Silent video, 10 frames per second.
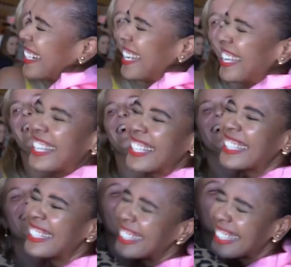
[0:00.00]
gifted that
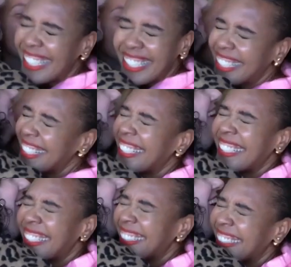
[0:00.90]
customer with the
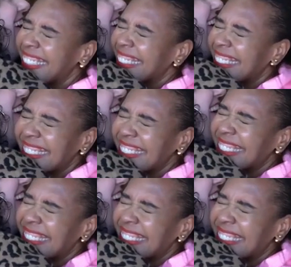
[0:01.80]
items she was looking to